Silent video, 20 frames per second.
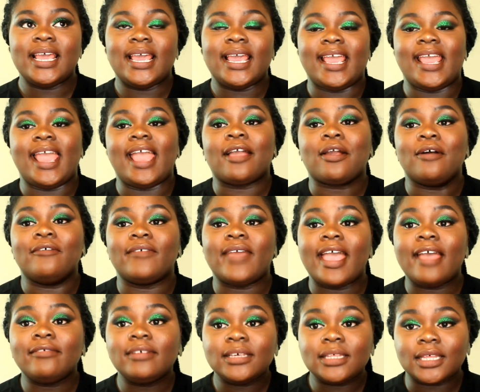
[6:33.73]
a hang of
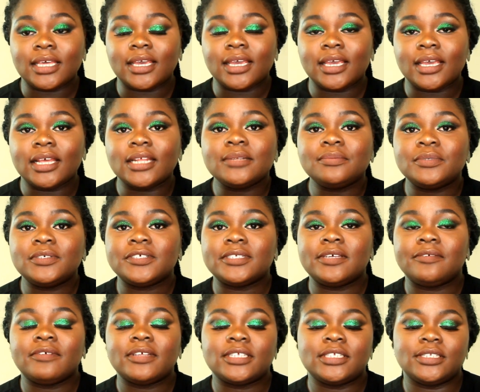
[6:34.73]
everything, please
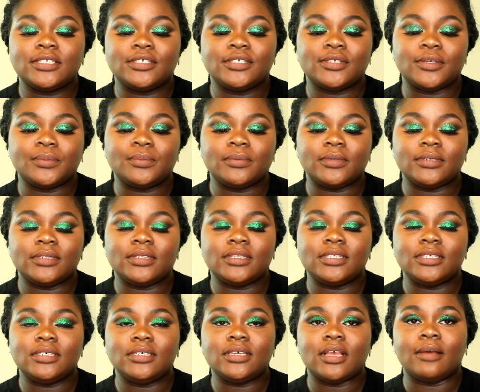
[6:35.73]
leave it in
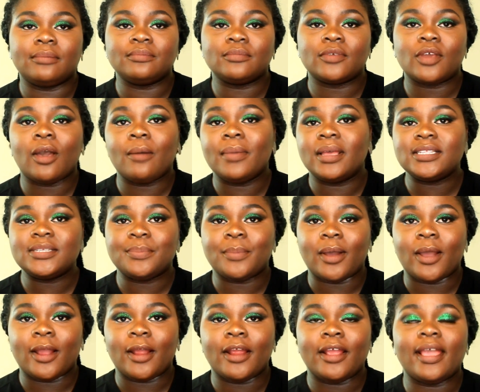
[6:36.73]
the comment
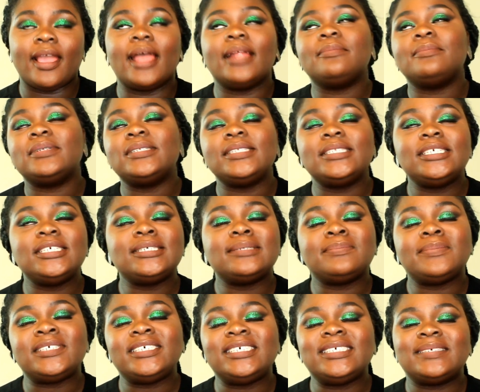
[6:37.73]
bar, and
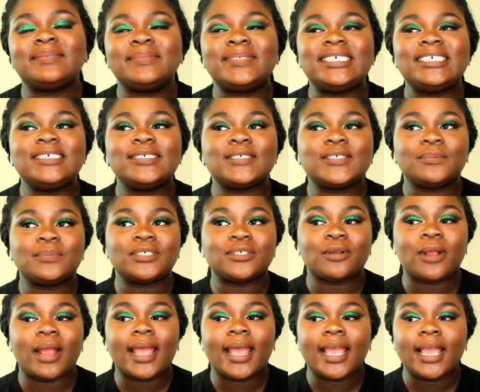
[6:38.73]
please
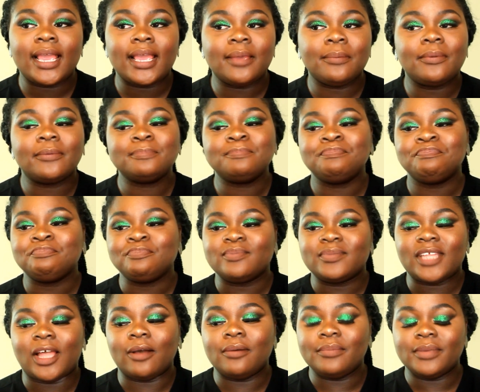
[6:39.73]
subscribe.
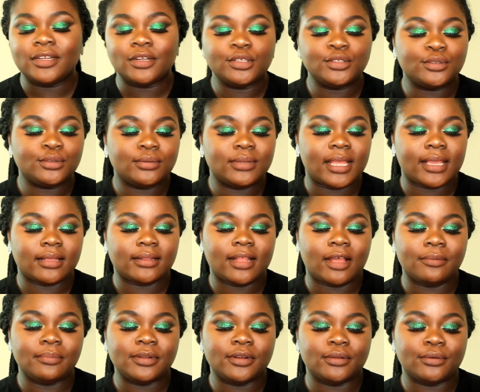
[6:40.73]
That would mean a
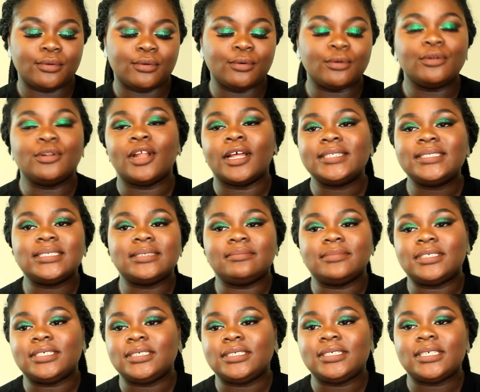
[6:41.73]
whole lot to
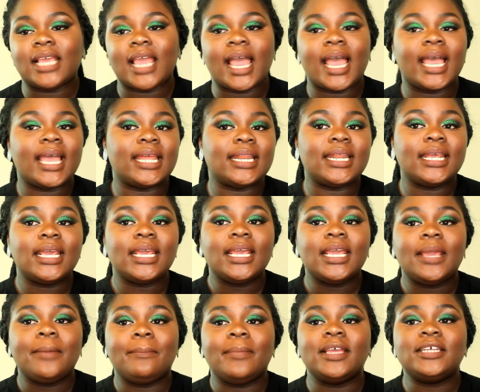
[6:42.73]
me. And
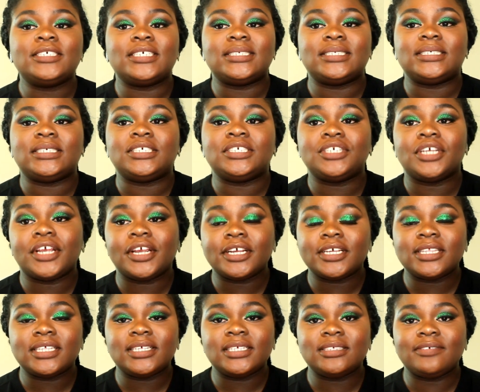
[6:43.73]
make sure to
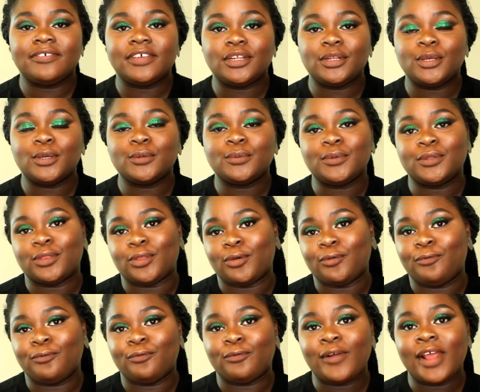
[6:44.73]
share this video with
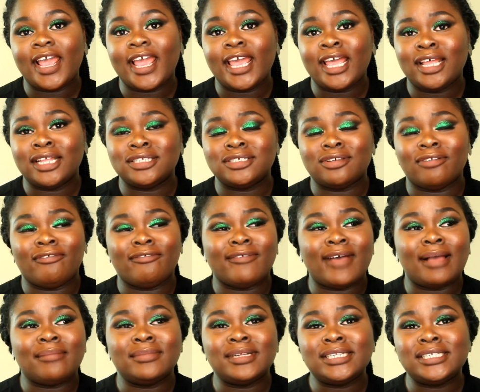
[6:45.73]
your friends, your
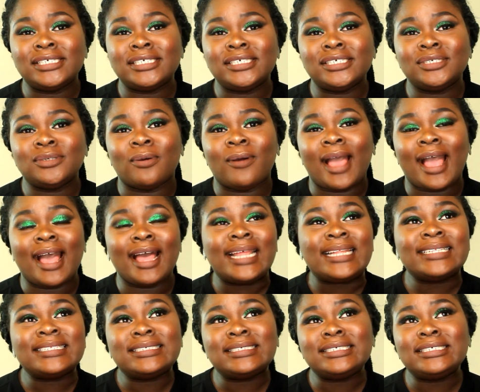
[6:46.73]
family, your
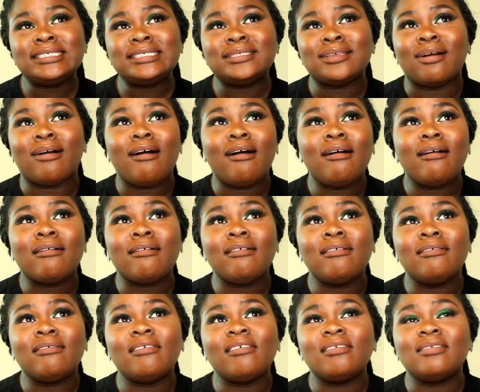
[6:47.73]
aunties, your
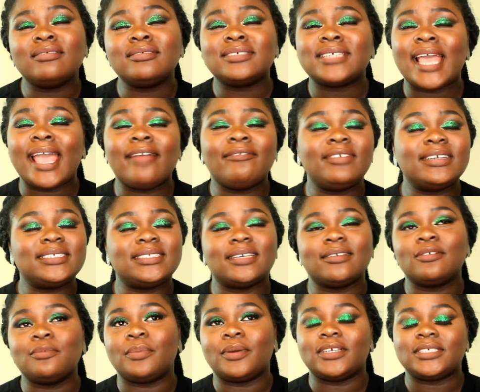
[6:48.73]
uncles, every
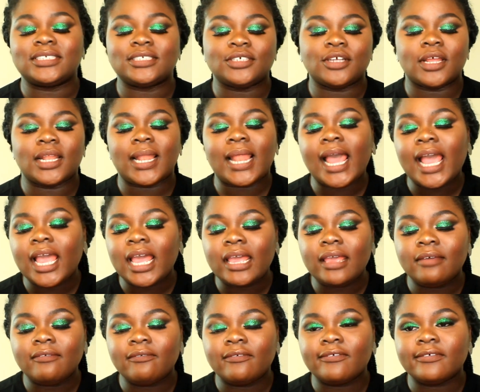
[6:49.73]
single person in your
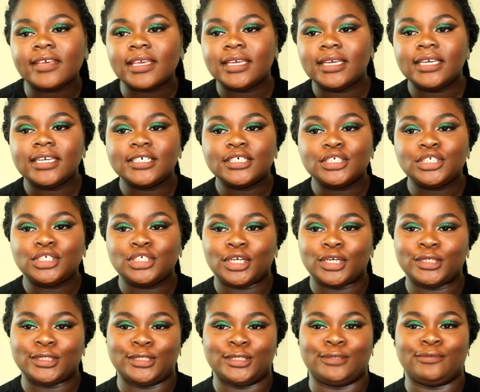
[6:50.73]
life.
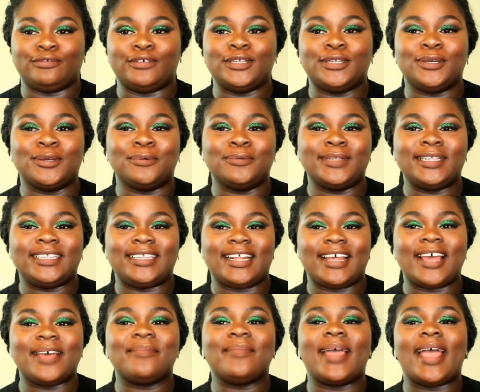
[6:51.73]
Share this video with
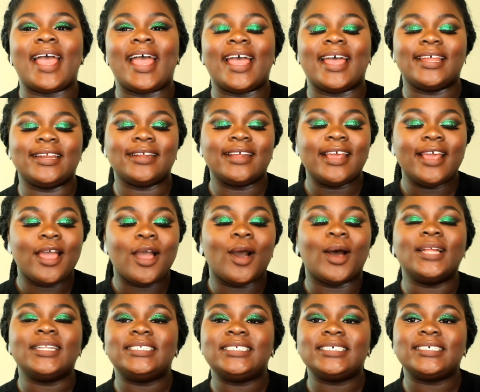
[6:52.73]
them, and
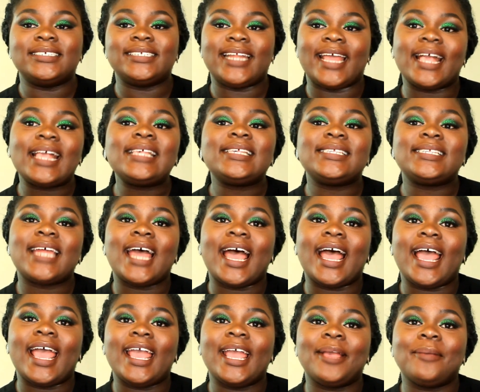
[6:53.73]
until next
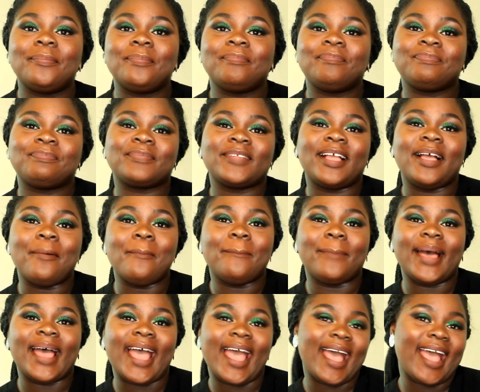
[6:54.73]
time,
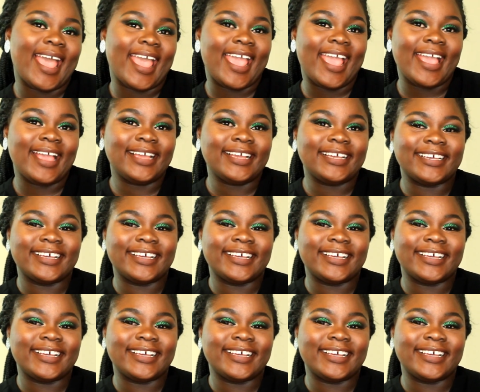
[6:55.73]
bye.